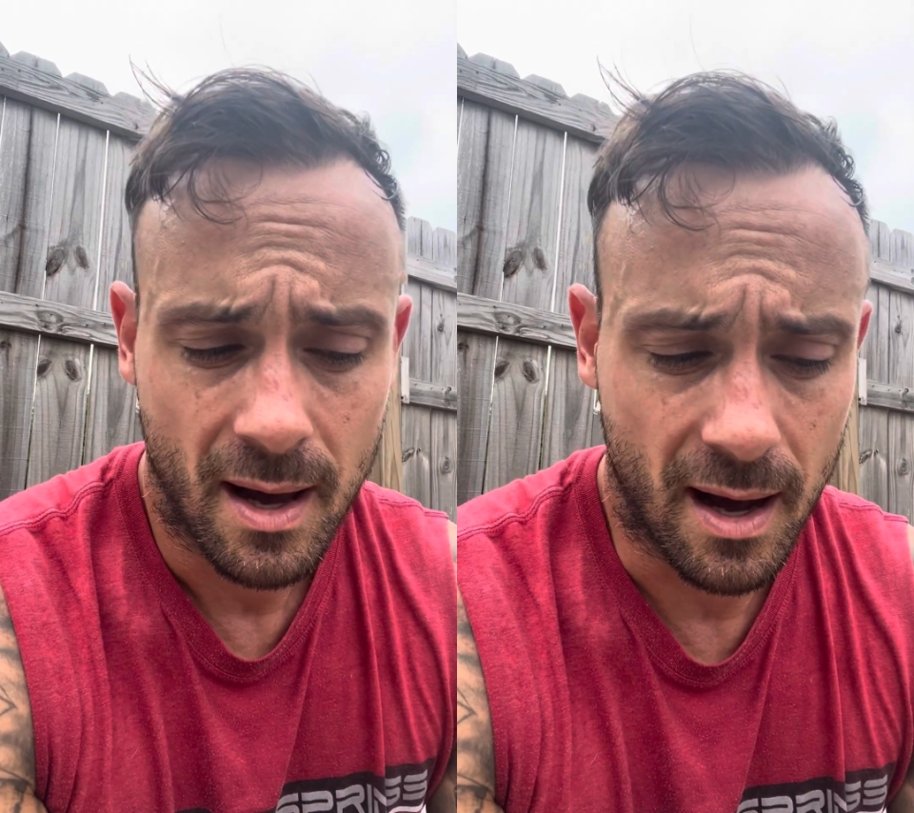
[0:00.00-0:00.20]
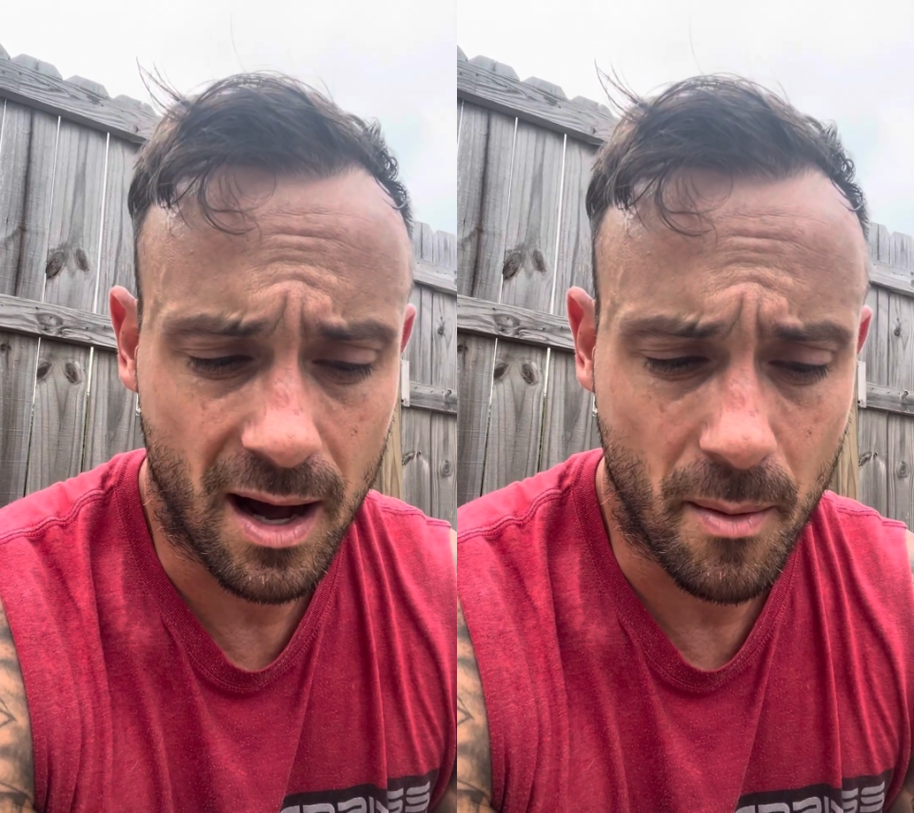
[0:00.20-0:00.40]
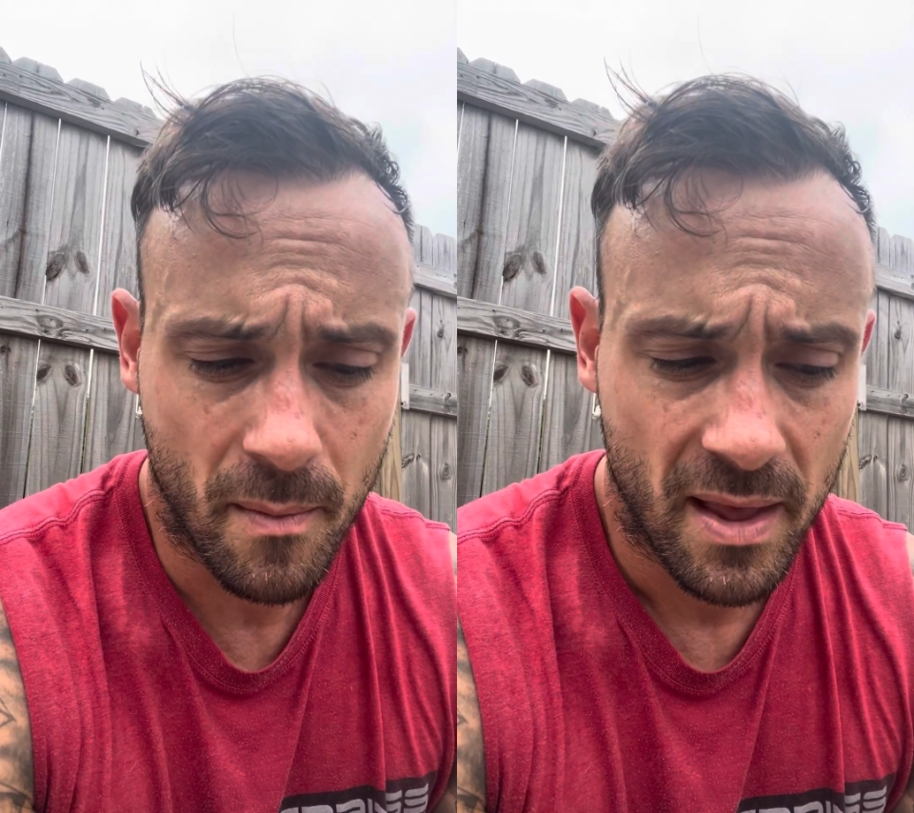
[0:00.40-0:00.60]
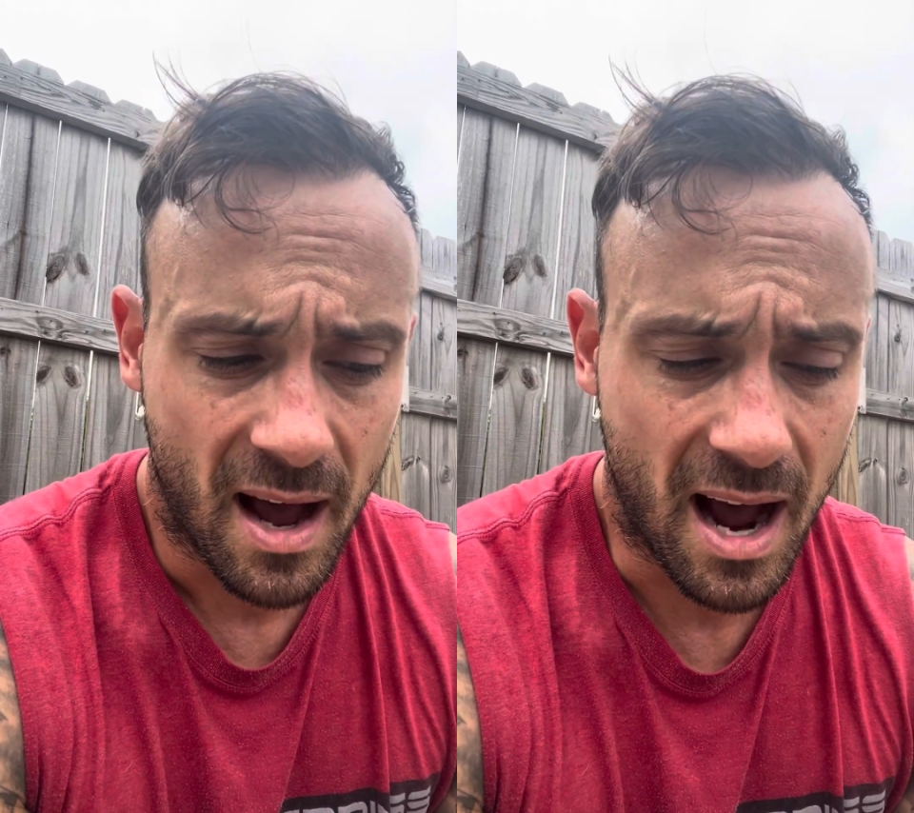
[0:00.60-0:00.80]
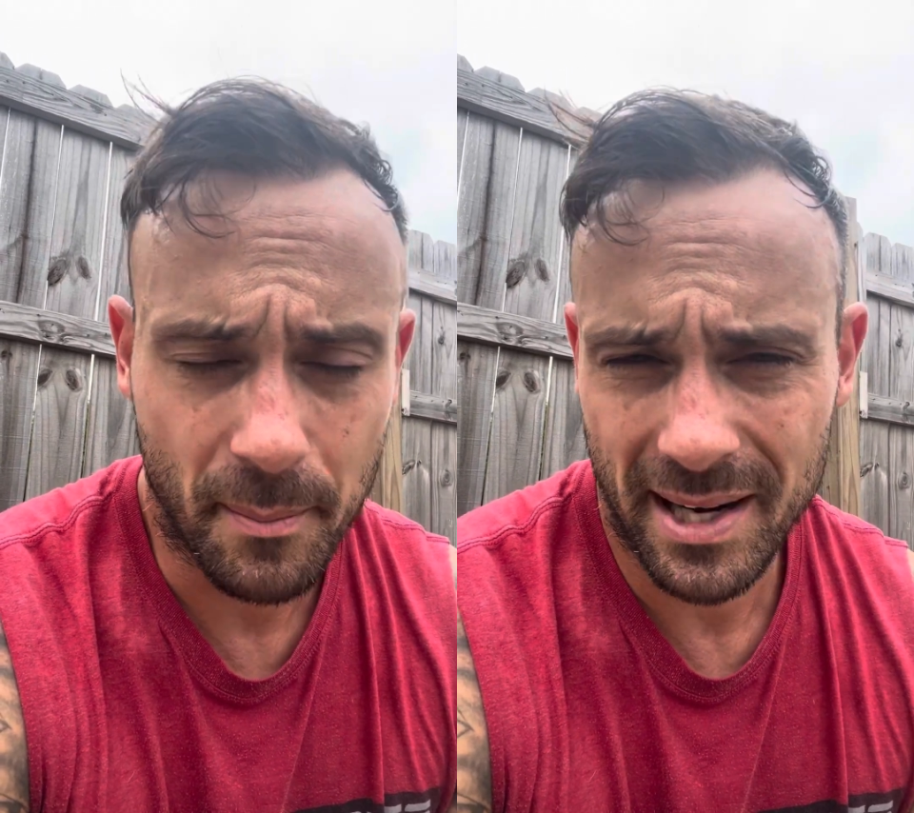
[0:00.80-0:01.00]
Um,
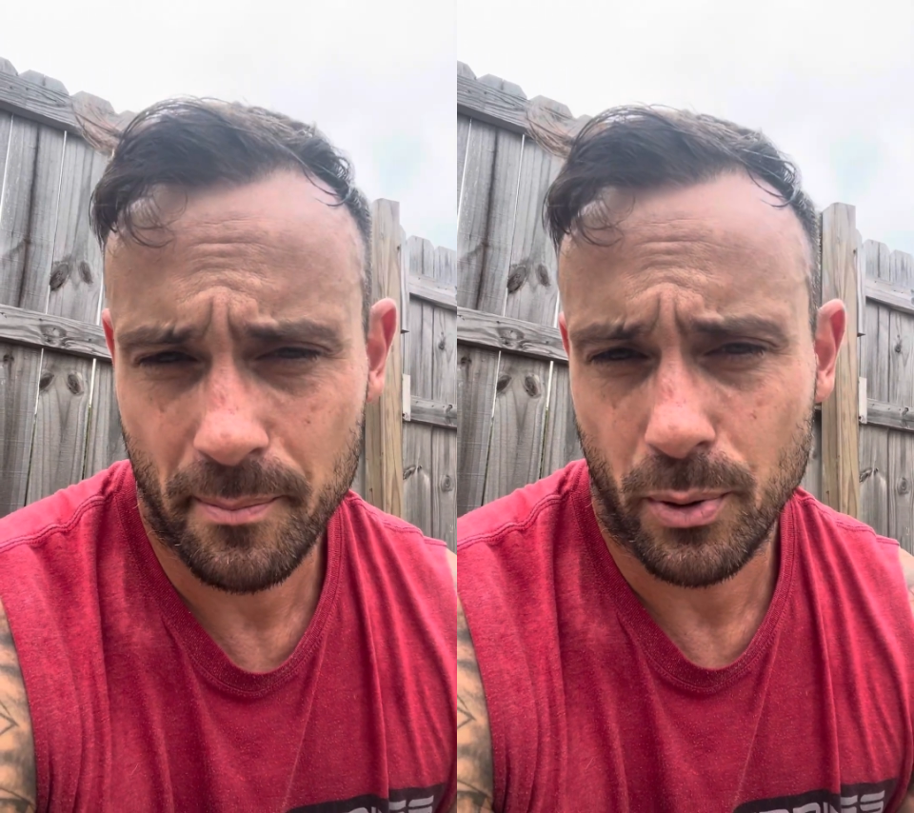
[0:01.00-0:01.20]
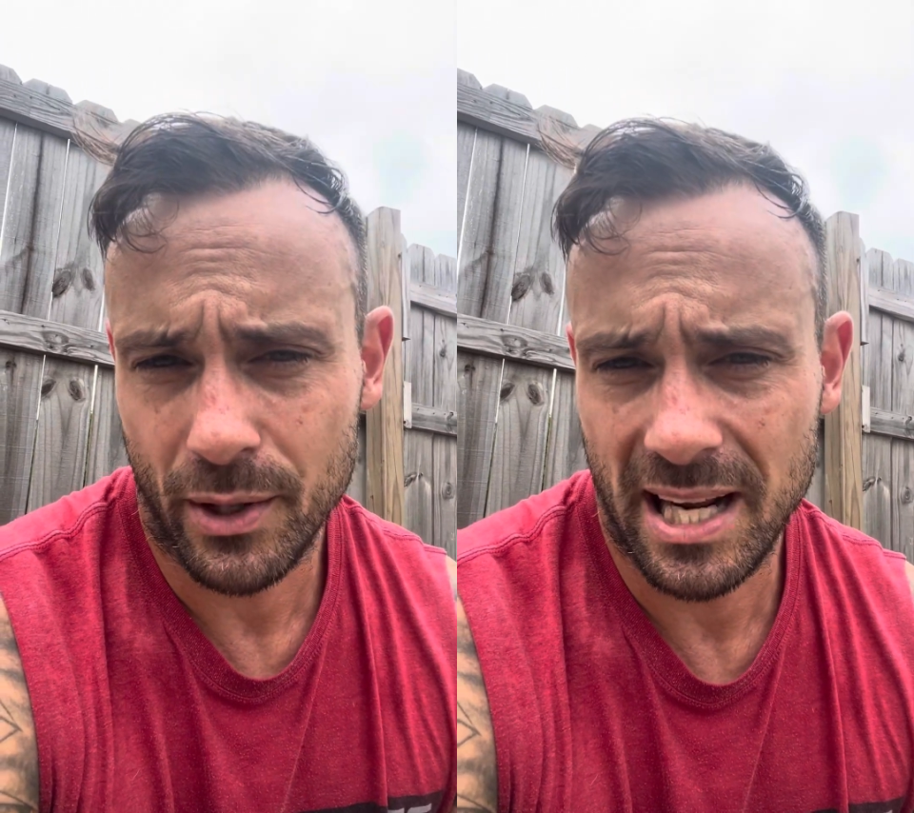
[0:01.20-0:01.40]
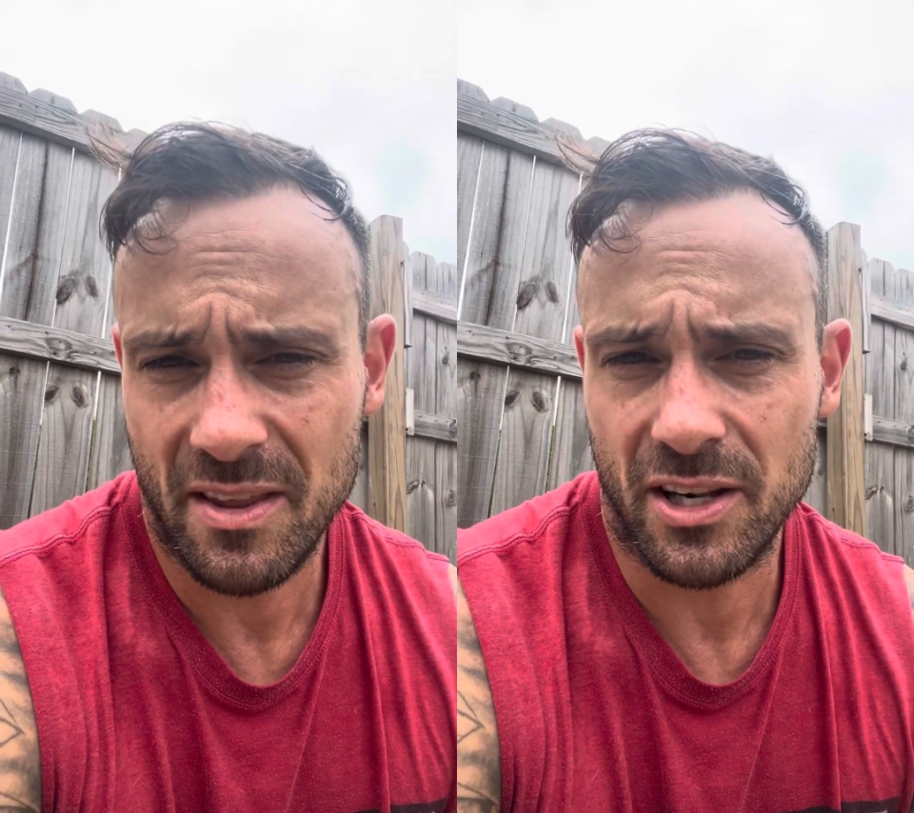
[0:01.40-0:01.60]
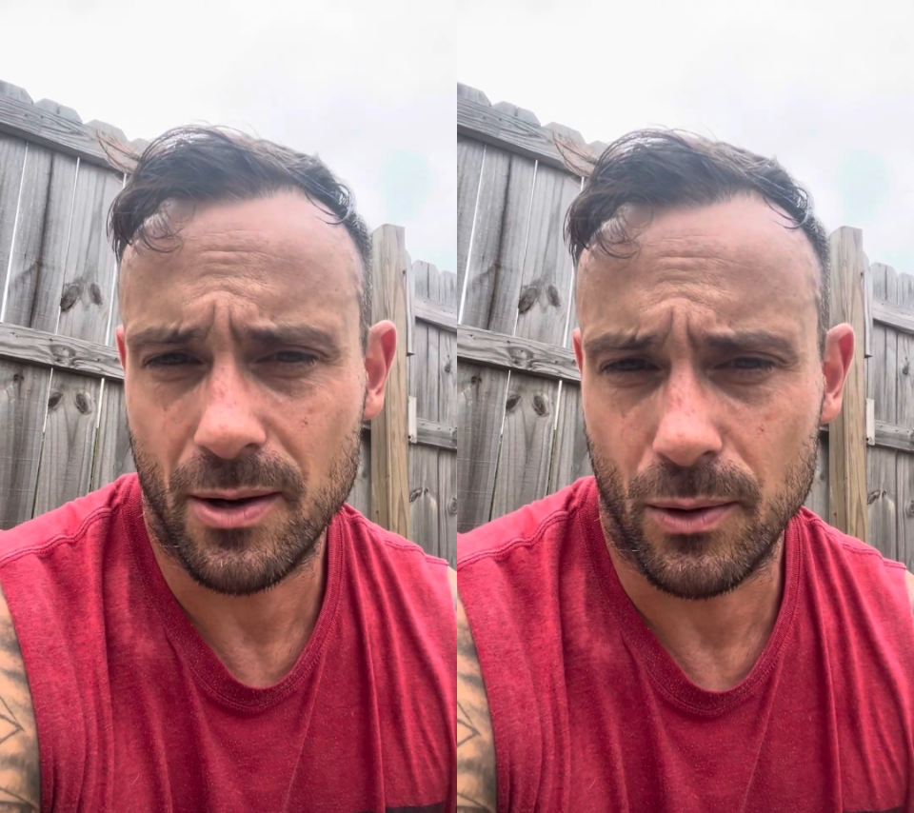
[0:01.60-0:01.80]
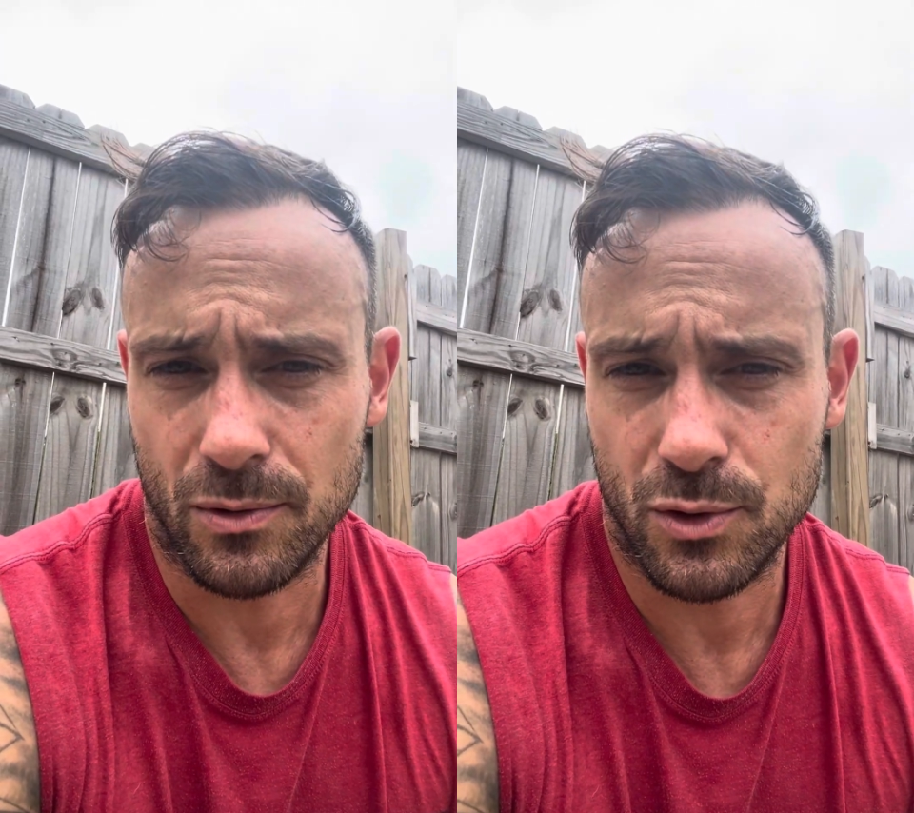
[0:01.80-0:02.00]
I'm going to put in the
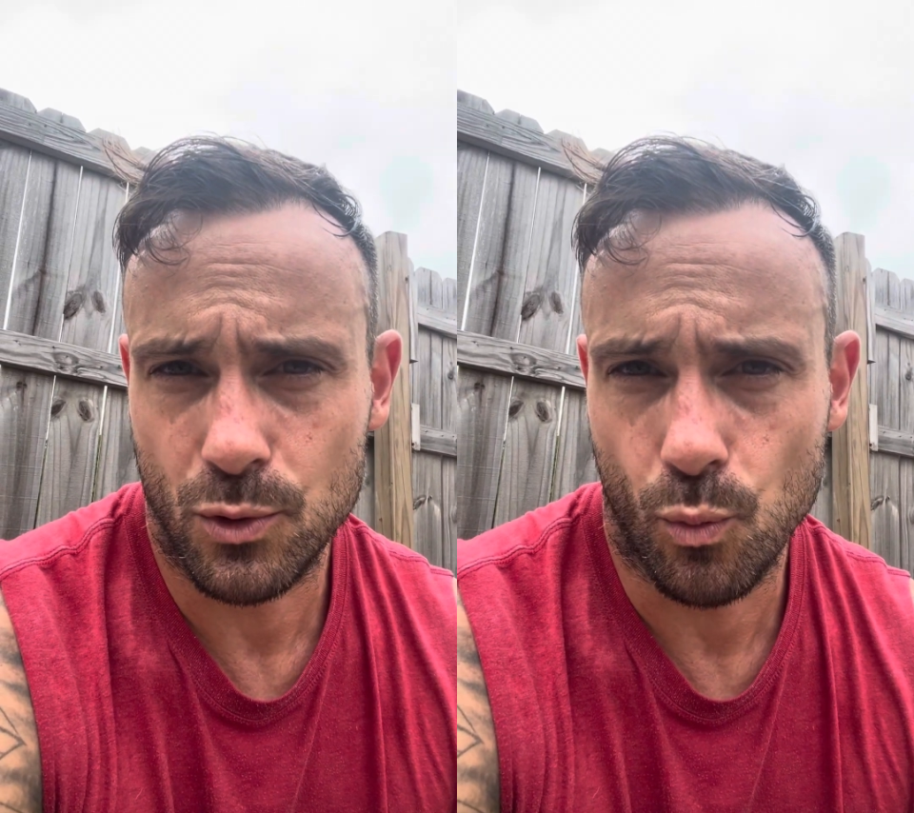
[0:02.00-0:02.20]
notes